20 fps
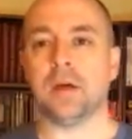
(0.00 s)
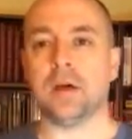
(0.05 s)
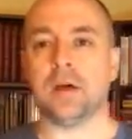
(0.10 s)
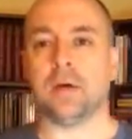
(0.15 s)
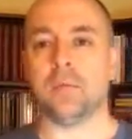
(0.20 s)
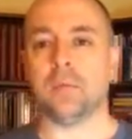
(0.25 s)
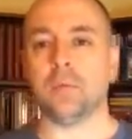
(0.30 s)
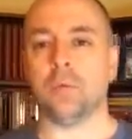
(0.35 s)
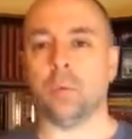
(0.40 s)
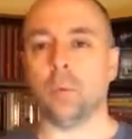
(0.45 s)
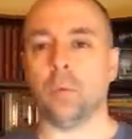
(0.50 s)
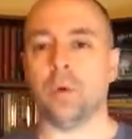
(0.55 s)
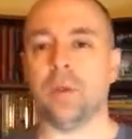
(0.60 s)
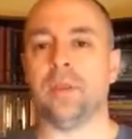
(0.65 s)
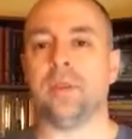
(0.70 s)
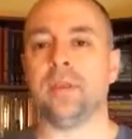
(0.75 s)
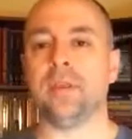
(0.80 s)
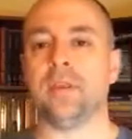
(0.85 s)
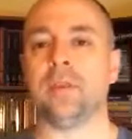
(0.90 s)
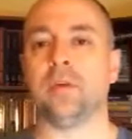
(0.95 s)
the
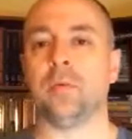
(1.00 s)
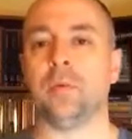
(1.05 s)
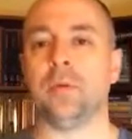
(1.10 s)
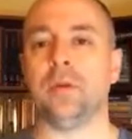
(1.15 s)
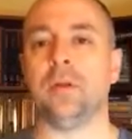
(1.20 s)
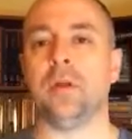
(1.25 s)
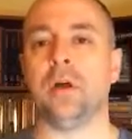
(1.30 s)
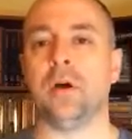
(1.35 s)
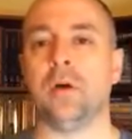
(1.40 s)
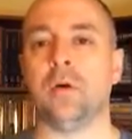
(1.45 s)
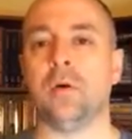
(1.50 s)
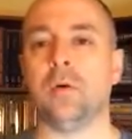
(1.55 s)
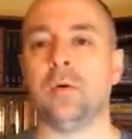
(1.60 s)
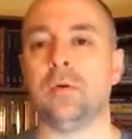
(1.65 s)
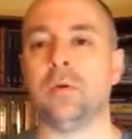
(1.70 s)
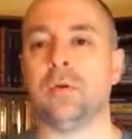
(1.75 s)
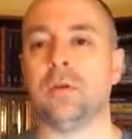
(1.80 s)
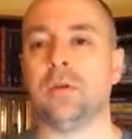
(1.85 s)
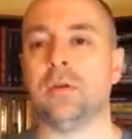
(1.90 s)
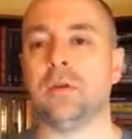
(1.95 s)
one thing that we
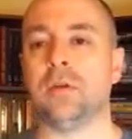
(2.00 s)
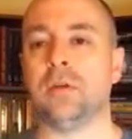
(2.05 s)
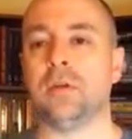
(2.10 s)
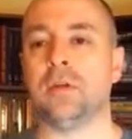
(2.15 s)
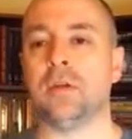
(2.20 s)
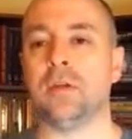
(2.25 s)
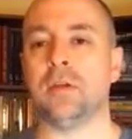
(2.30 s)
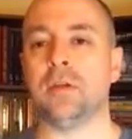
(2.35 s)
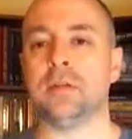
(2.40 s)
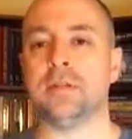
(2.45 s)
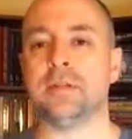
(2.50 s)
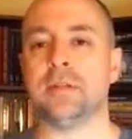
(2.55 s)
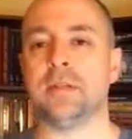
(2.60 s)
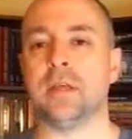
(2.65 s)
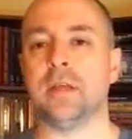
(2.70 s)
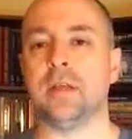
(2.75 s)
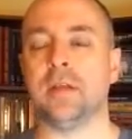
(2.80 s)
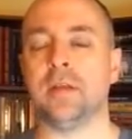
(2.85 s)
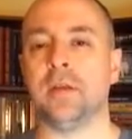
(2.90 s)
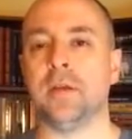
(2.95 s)
know is
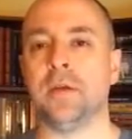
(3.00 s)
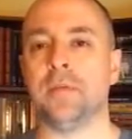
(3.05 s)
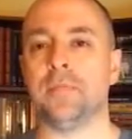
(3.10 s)
that